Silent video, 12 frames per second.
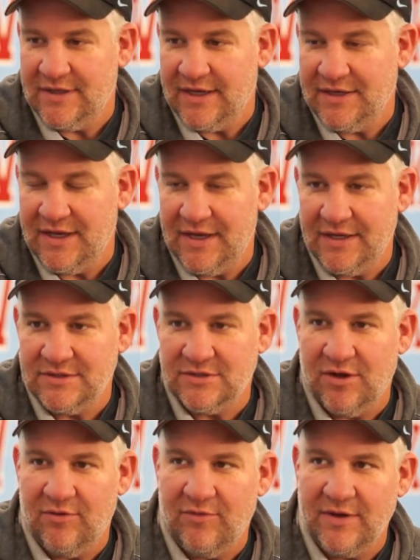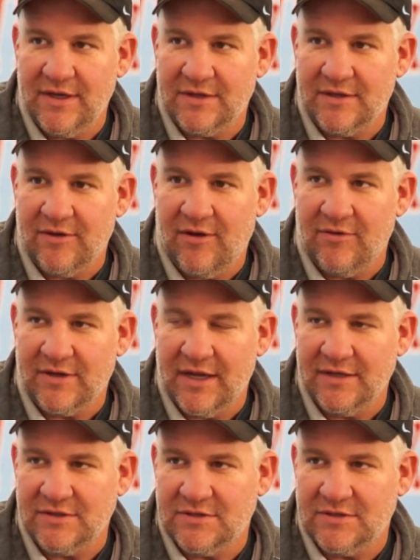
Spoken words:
and they did it, so we get the call and kind